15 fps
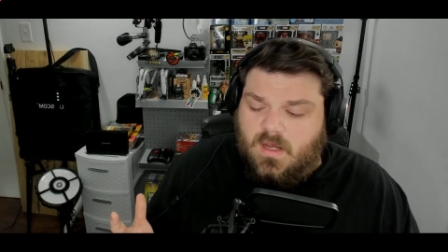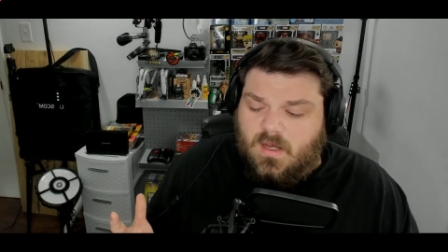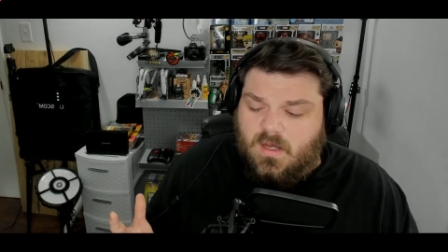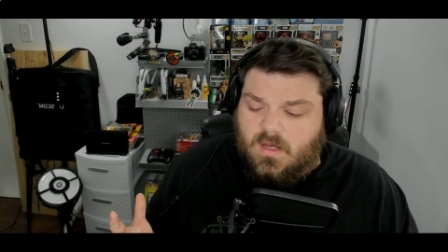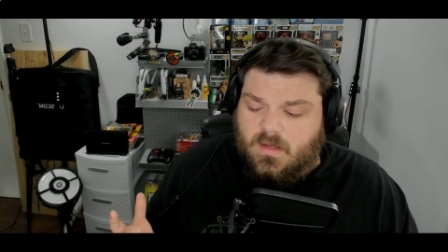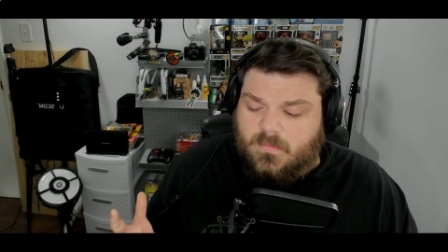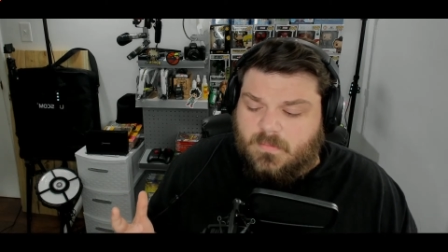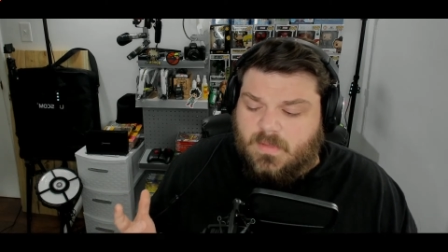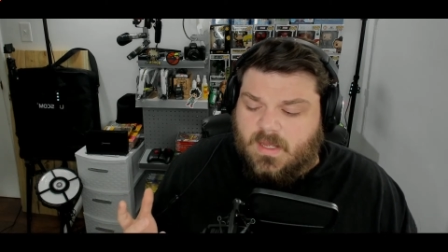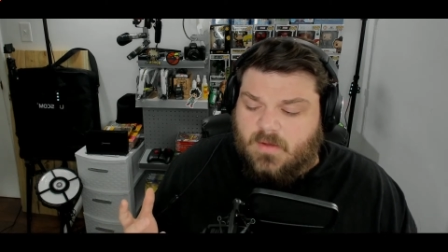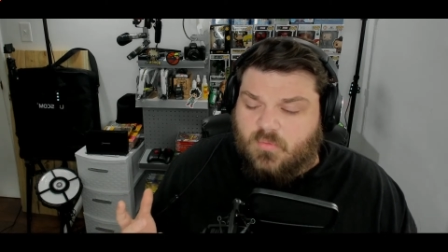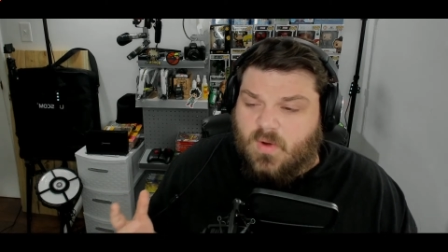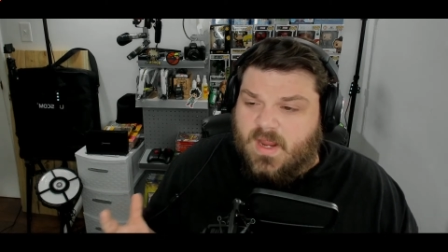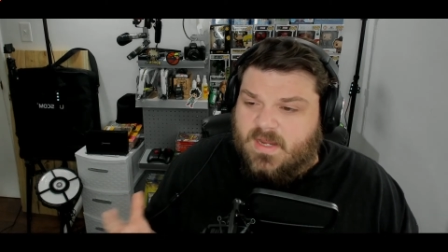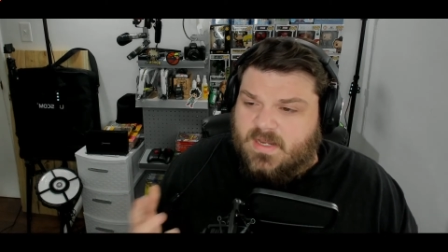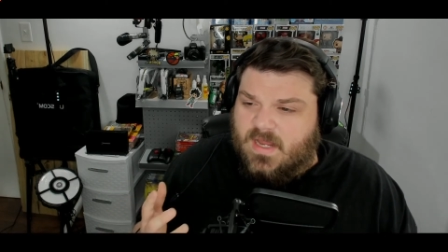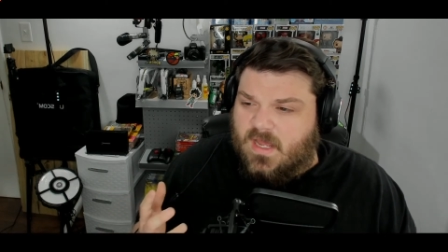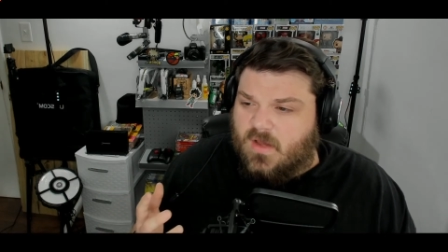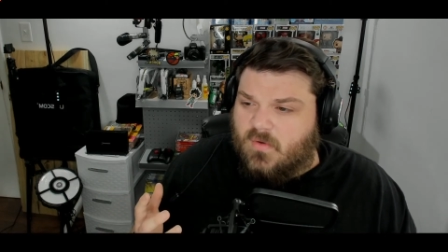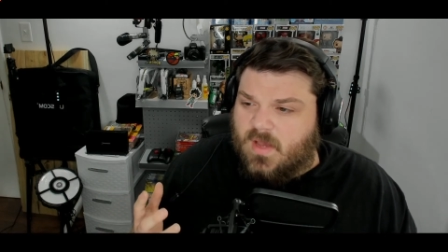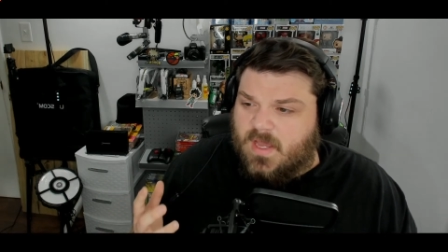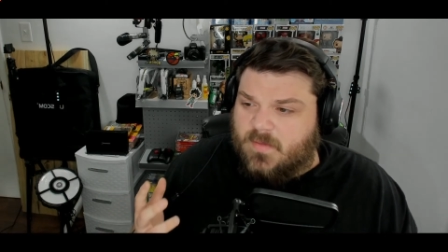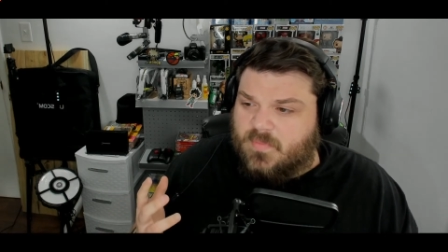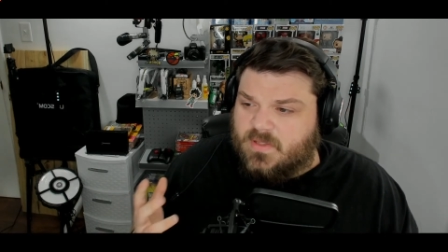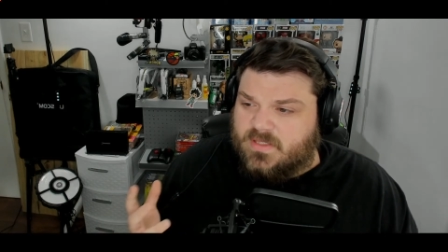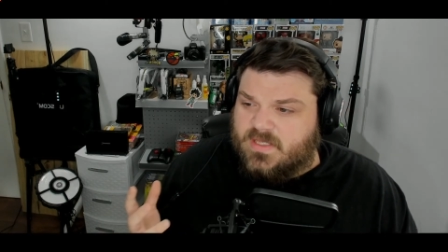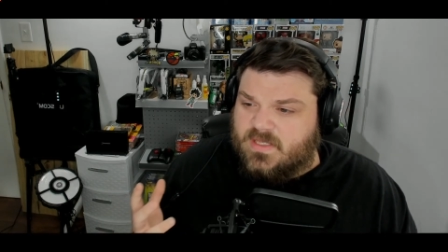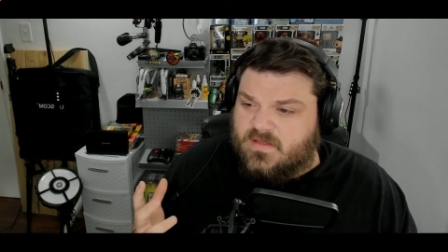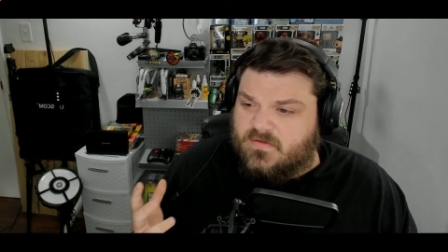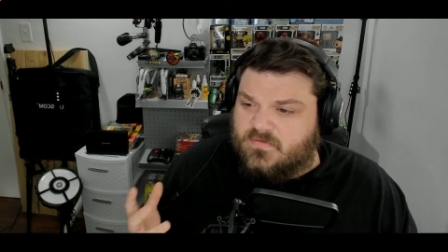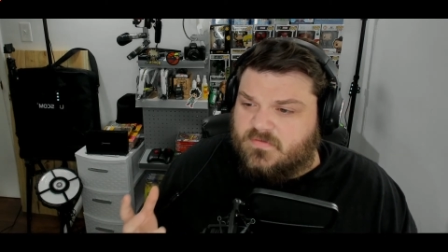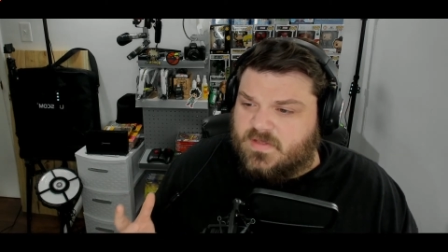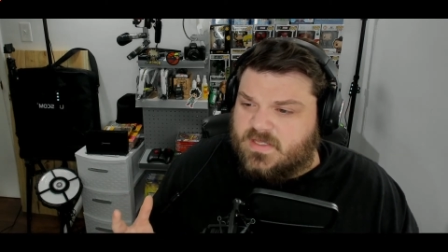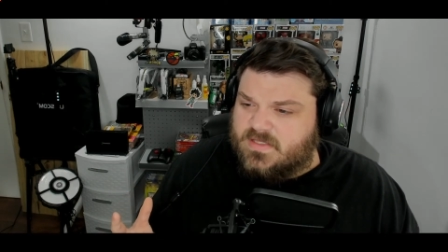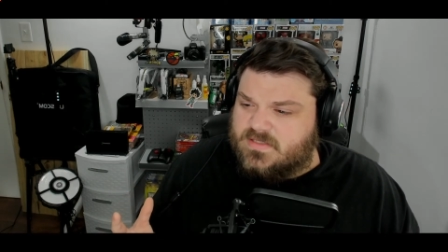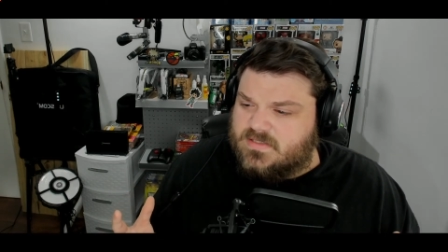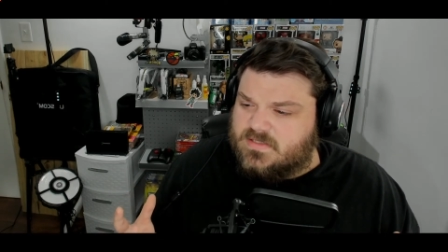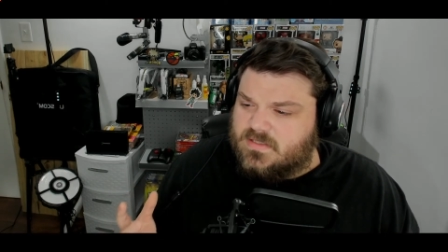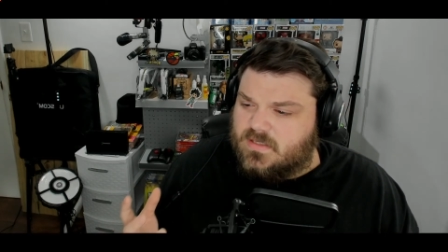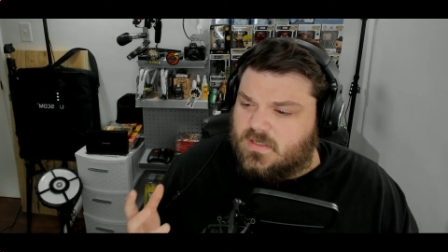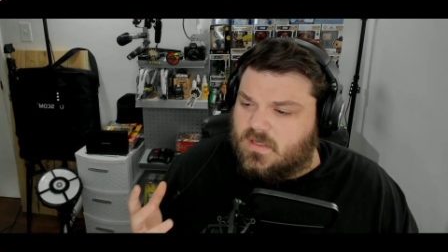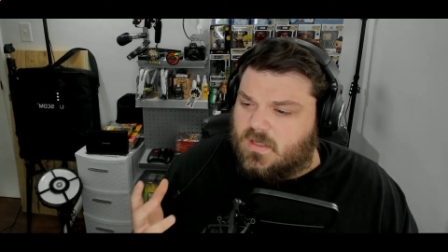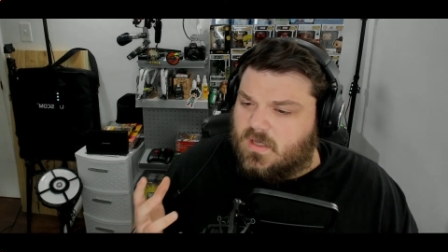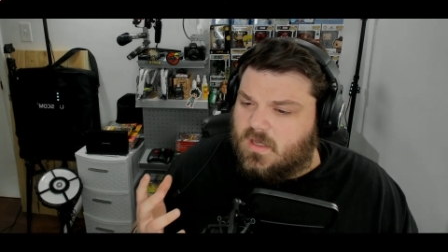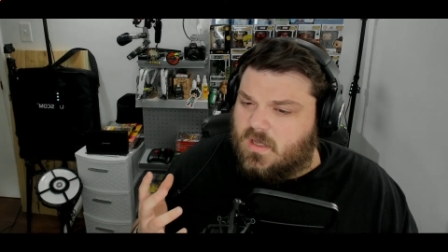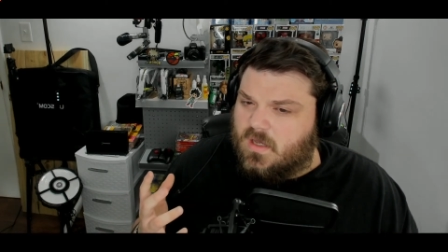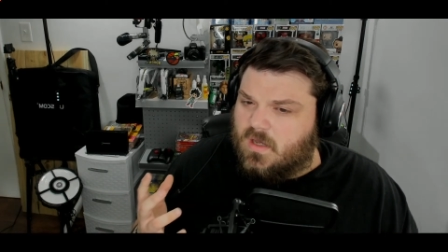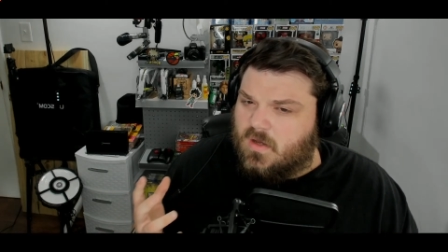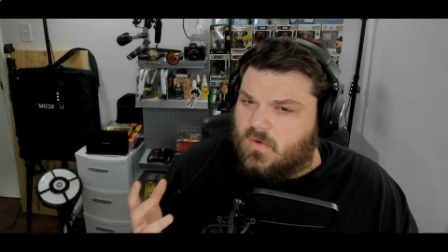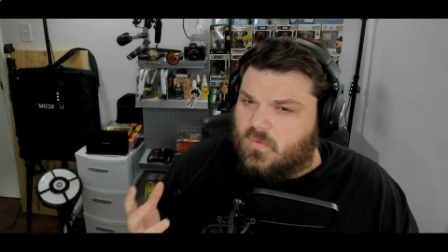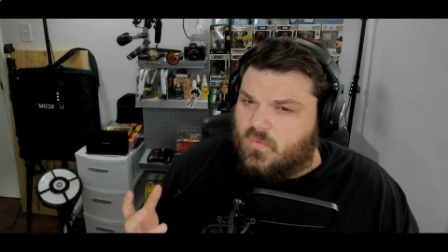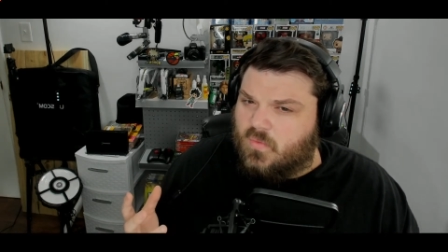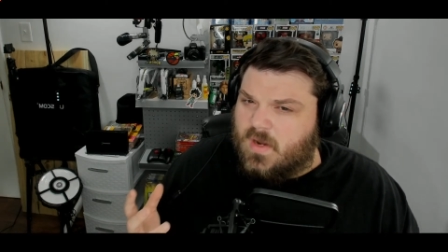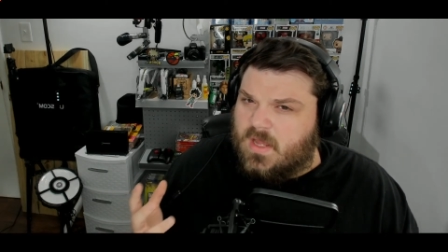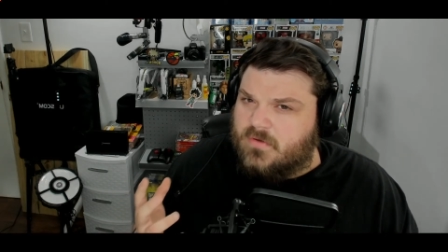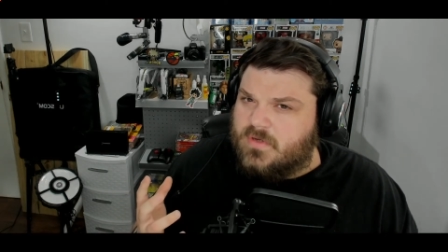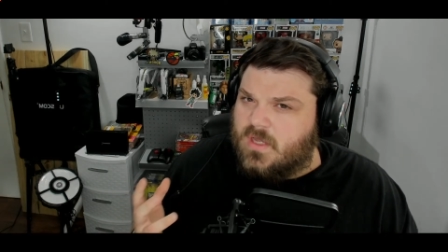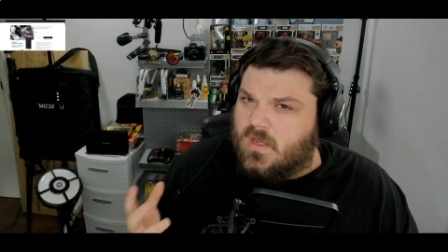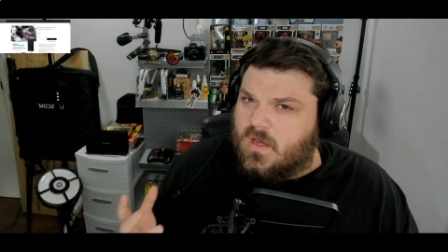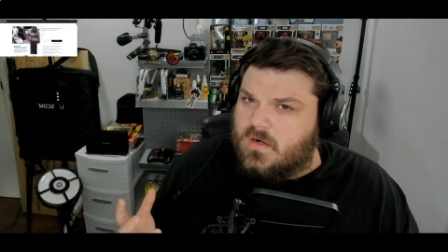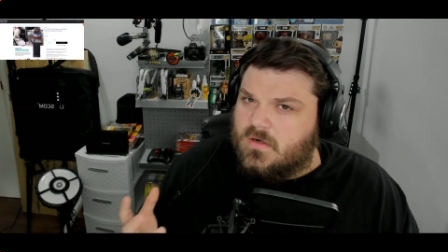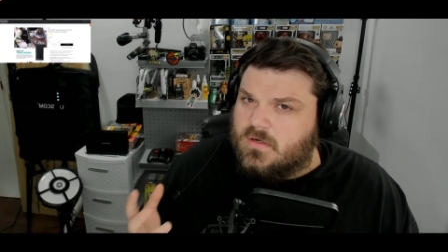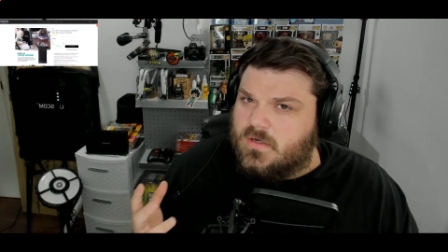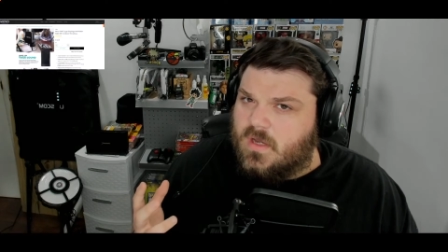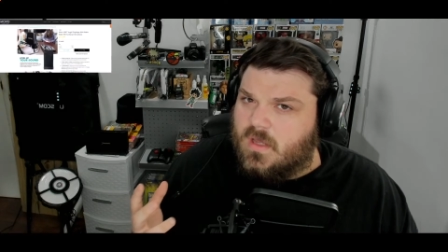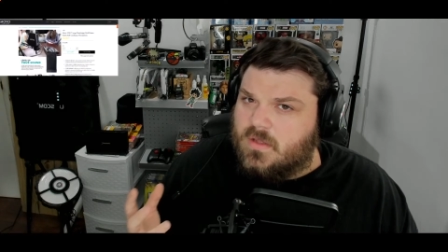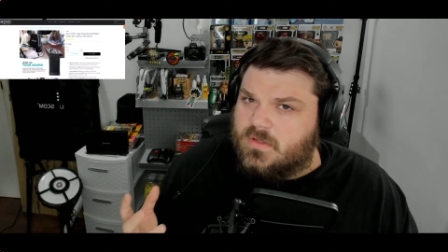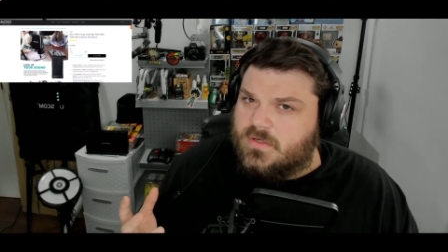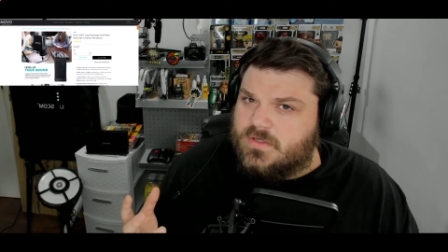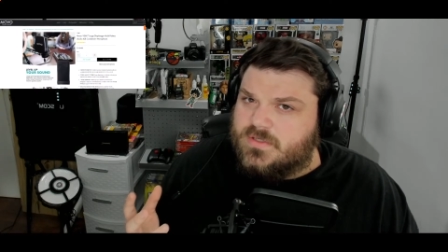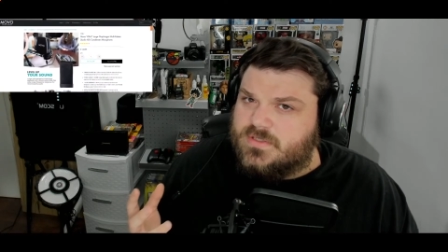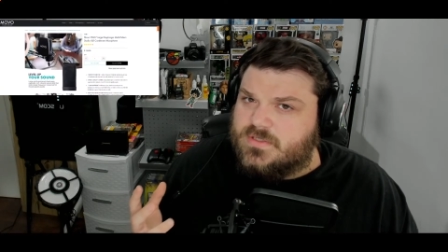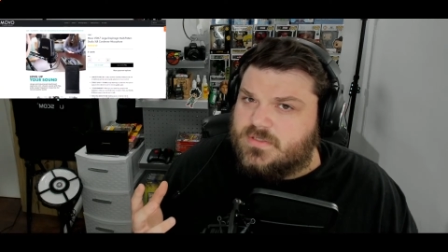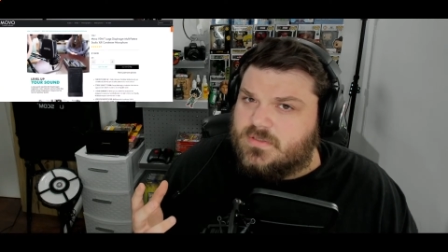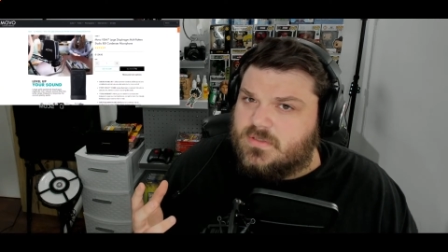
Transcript: Right now, I believe it's around $100.